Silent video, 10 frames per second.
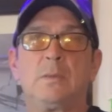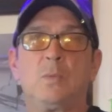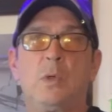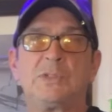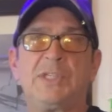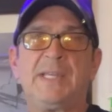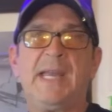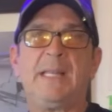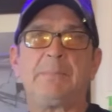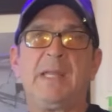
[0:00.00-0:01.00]
Once
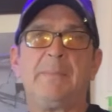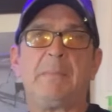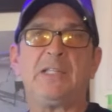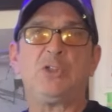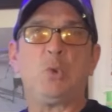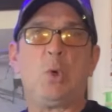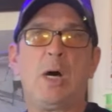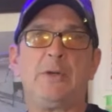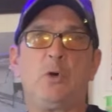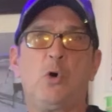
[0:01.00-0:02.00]
again, I'm getting my
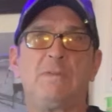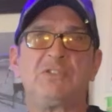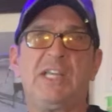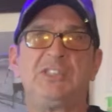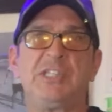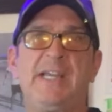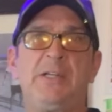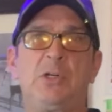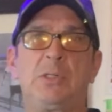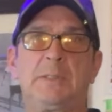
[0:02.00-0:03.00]
2/0 offset J
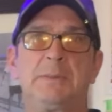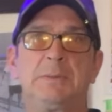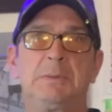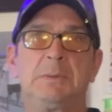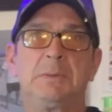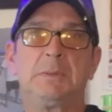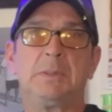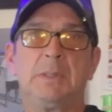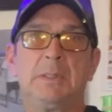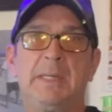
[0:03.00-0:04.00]
hook.
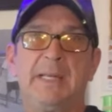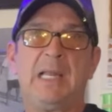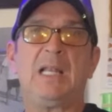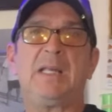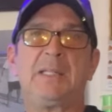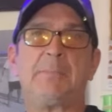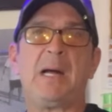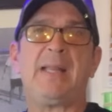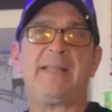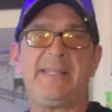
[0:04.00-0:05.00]
And I like to
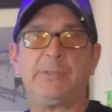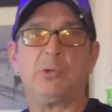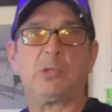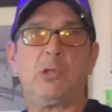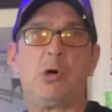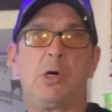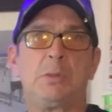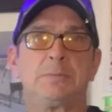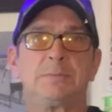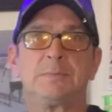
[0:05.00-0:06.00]
buy Eagle
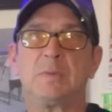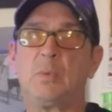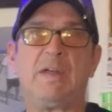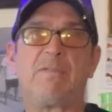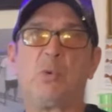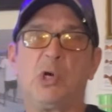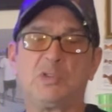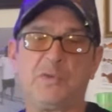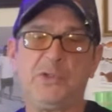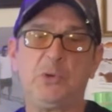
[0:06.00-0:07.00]
Claw. Whatever
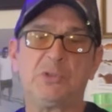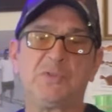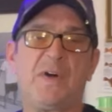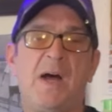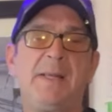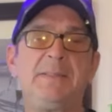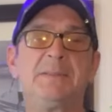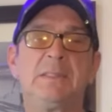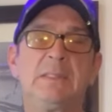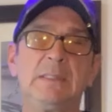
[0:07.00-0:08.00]
works for you is fine.
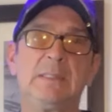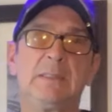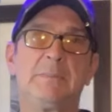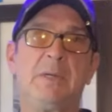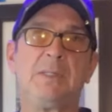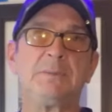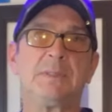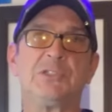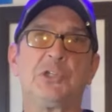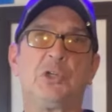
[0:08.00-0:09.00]
But
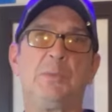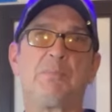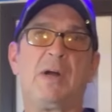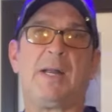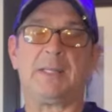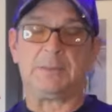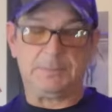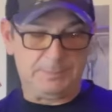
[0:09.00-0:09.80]
it's a good product.